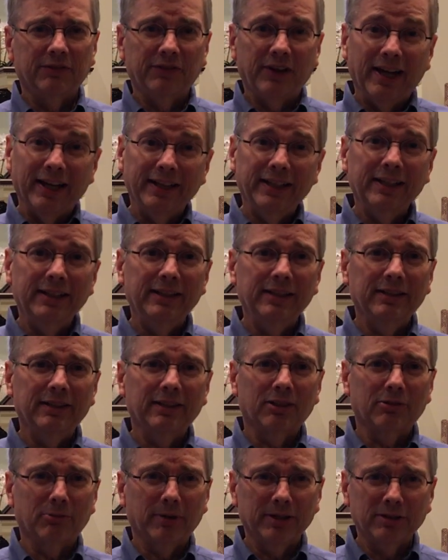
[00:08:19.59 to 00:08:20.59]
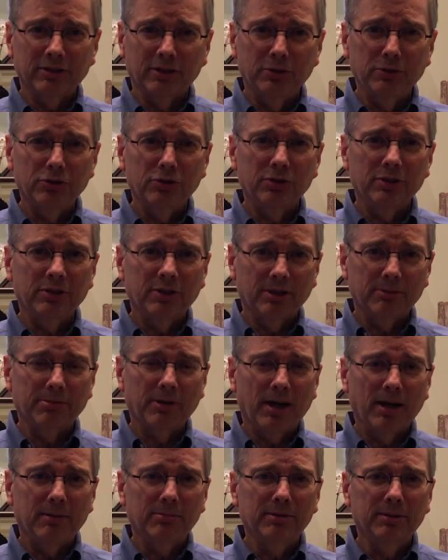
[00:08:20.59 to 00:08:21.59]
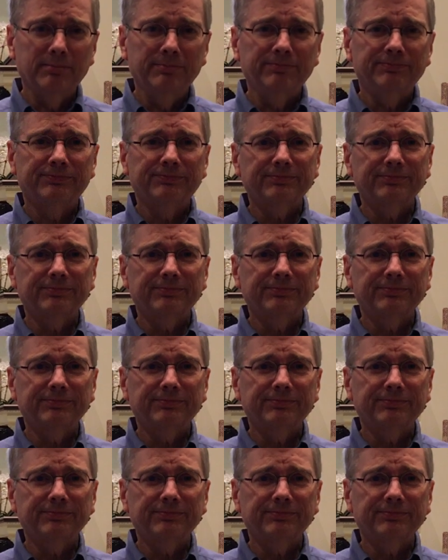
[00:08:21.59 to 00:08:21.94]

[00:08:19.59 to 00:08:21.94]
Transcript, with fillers: finding a resolution to the problem,